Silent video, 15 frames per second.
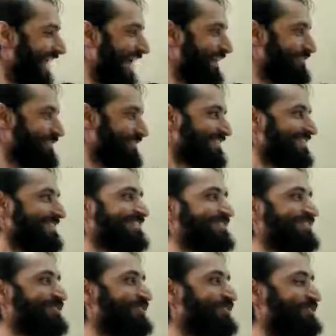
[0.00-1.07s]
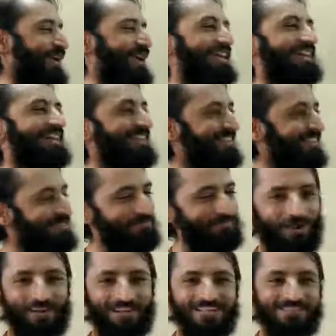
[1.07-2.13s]
Anyways, so
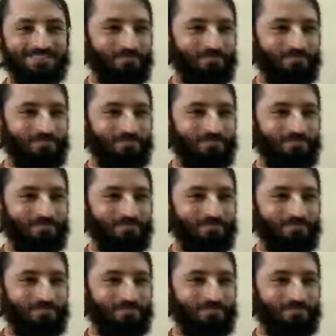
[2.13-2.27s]
point is,